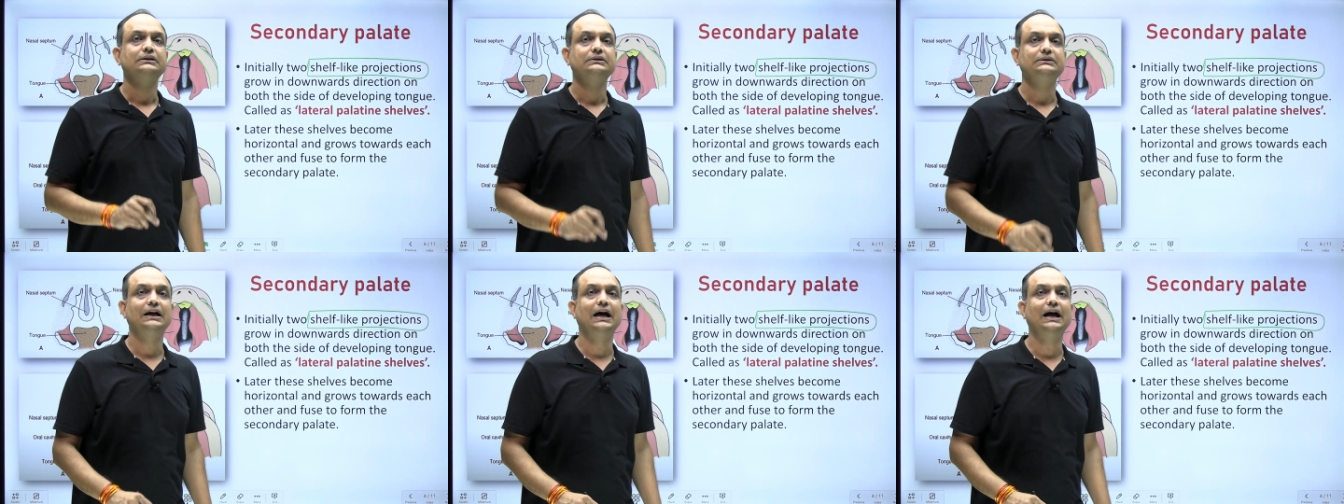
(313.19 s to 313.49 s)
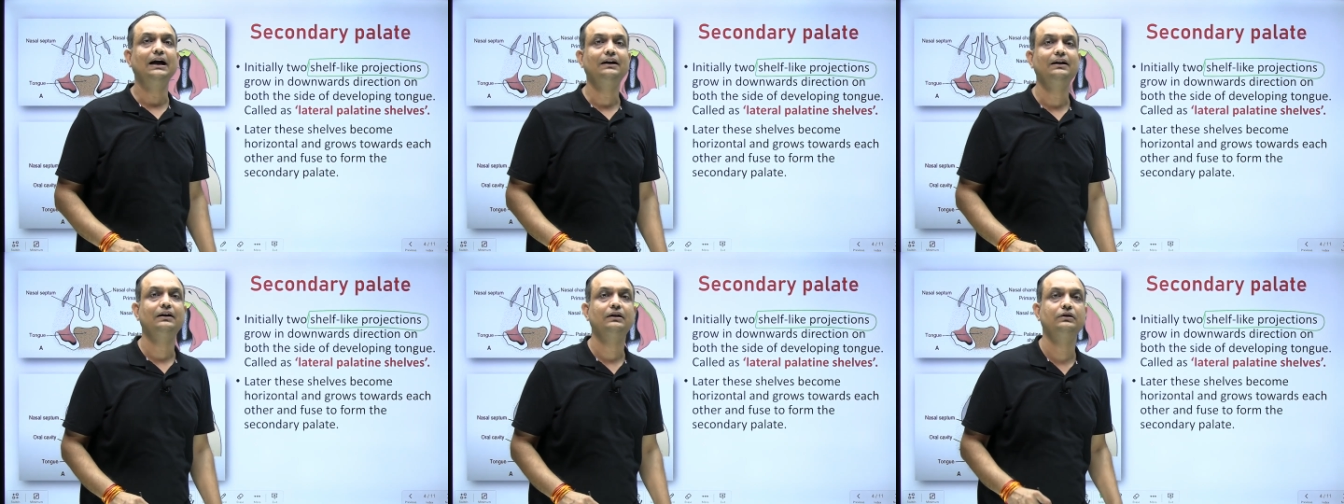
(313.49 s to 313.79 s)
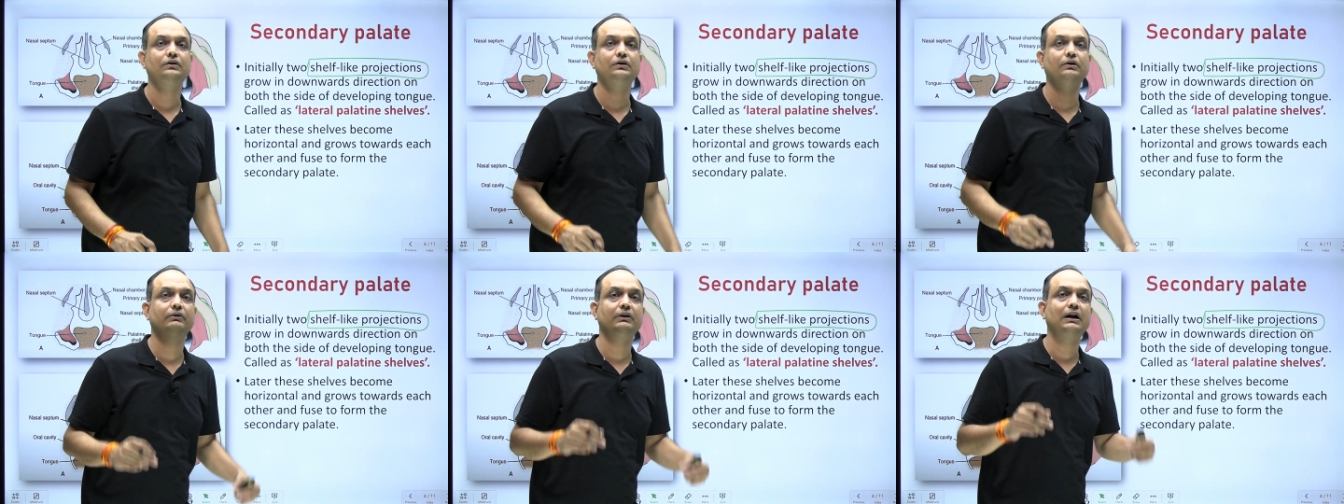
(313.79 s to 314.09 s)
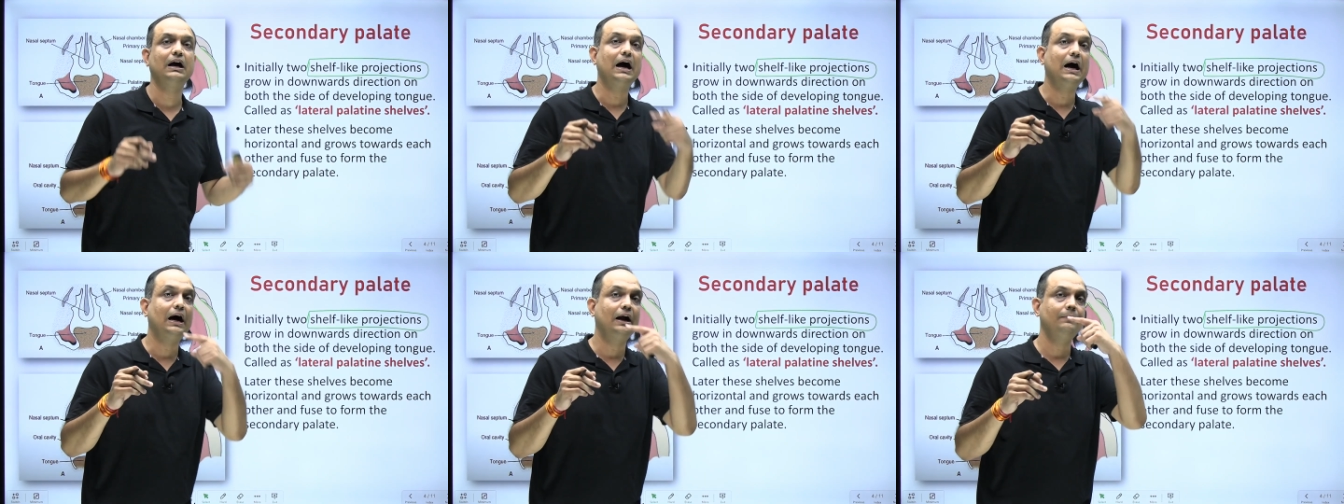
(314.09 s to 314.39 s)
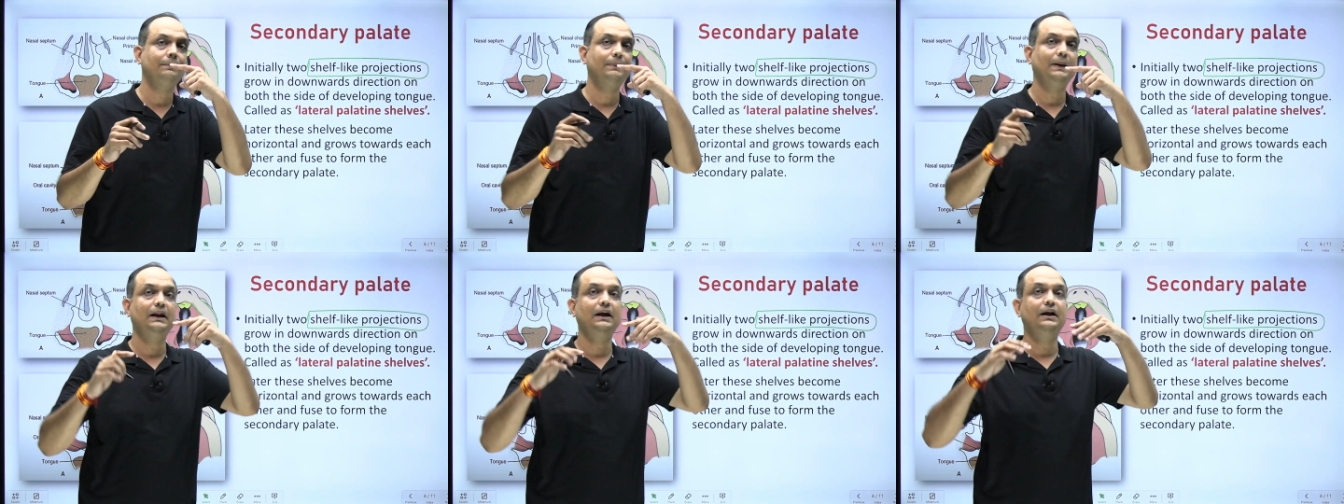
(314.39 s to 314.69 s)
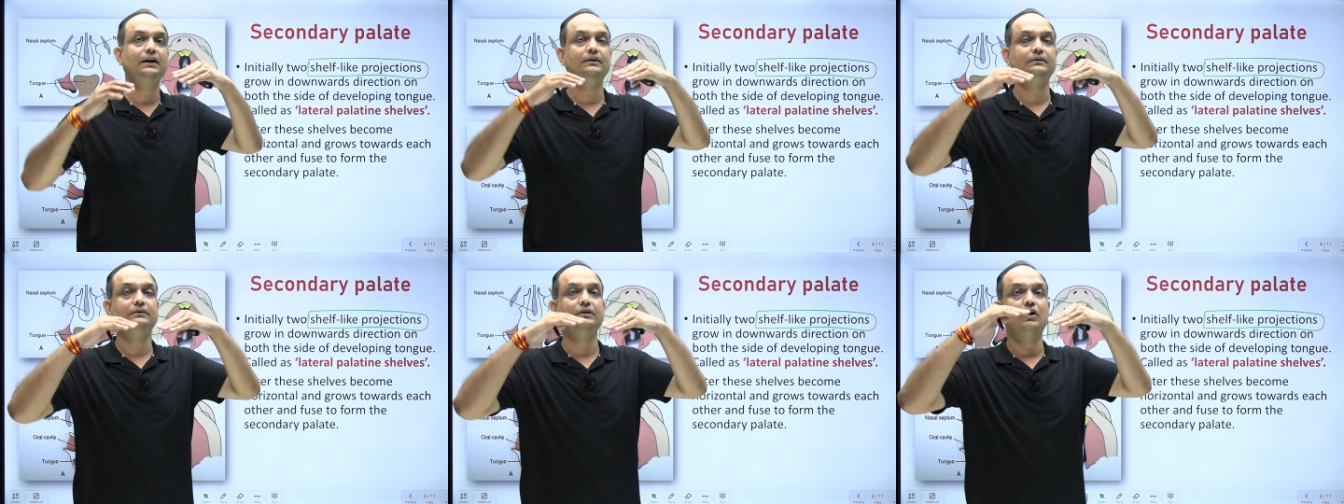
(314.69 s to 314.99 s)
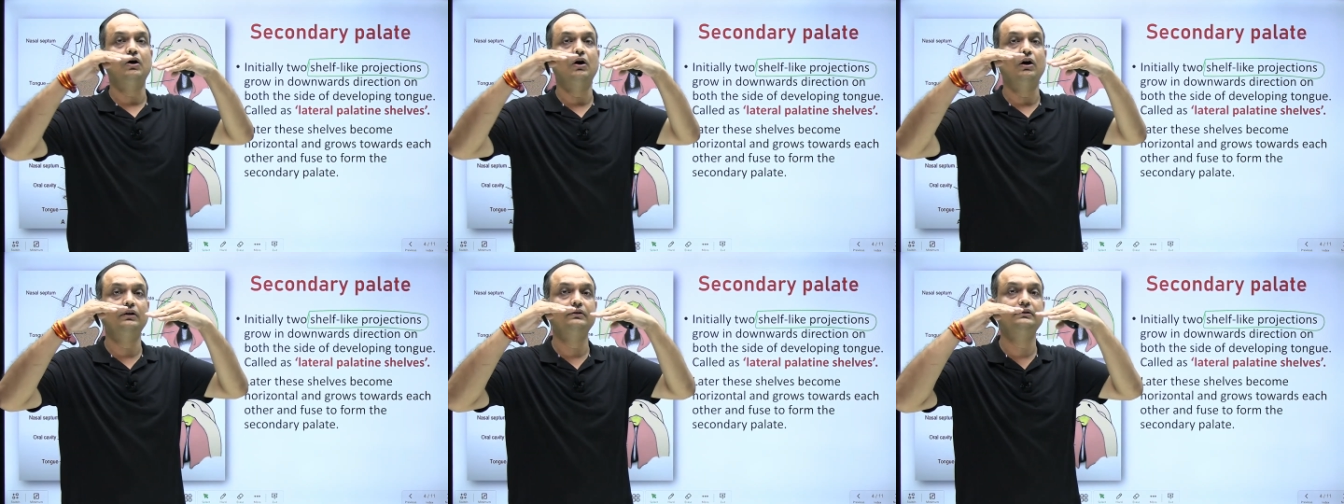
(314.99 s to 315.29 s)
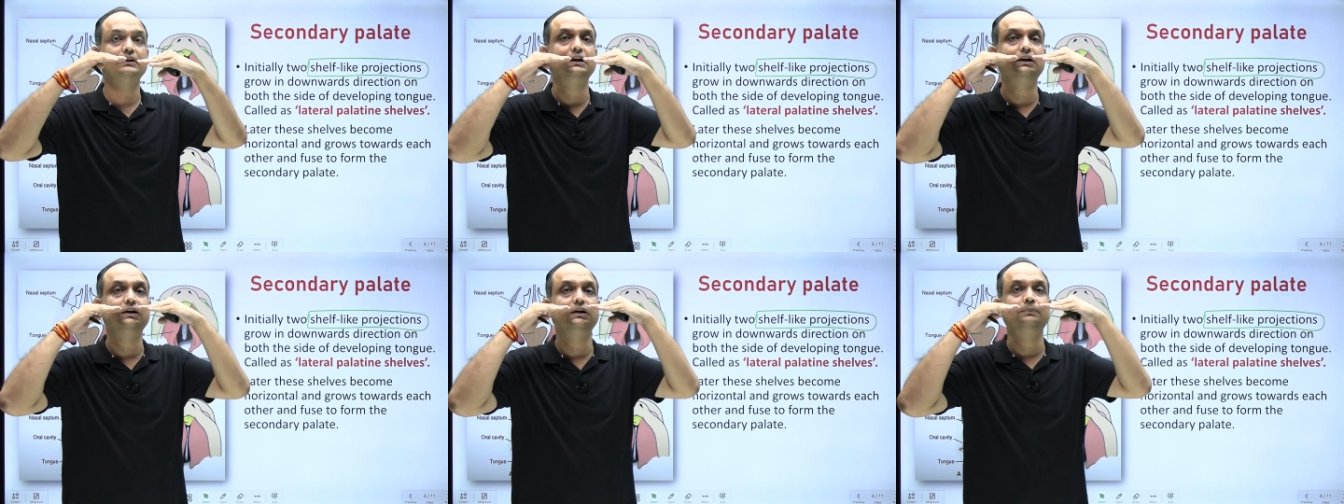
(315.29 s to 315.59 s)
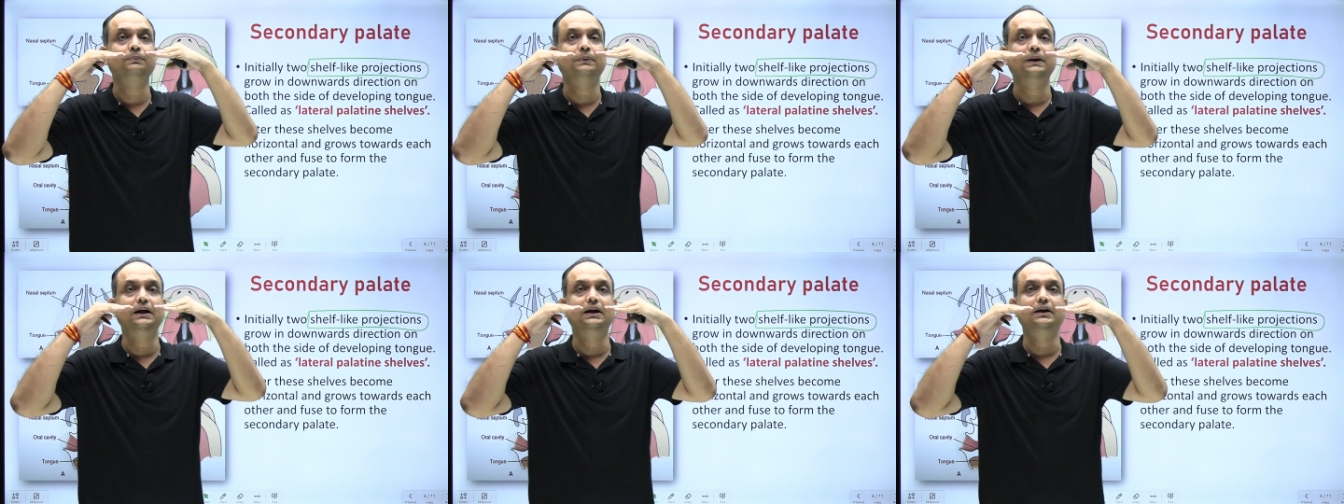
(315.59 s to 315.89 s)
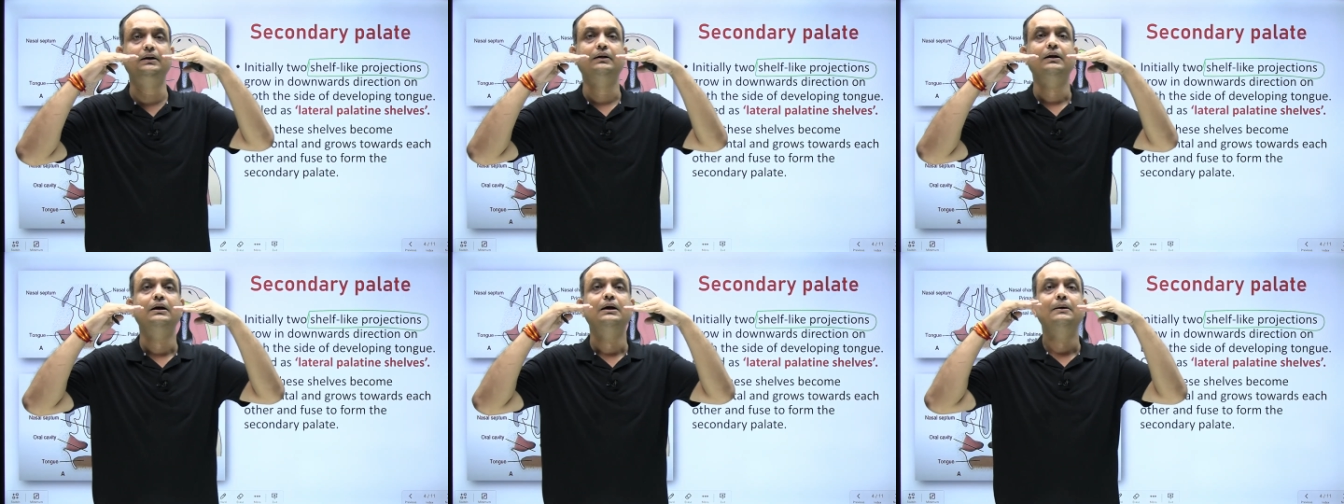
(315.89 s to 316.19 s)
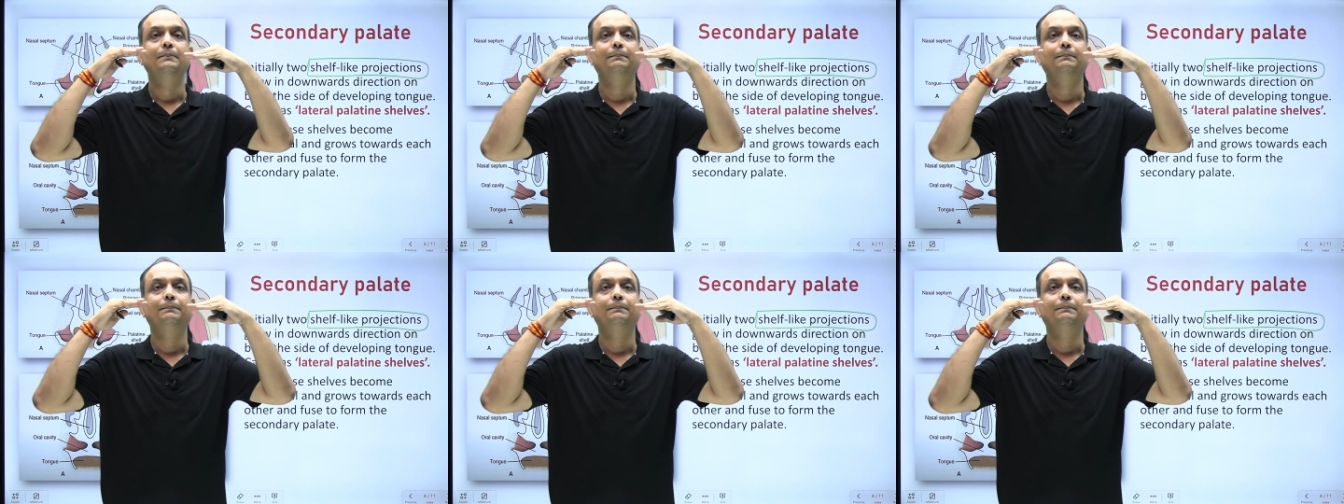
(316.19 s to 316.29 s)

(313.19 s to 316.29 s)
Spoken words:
that your hard palate is a horizontal palate,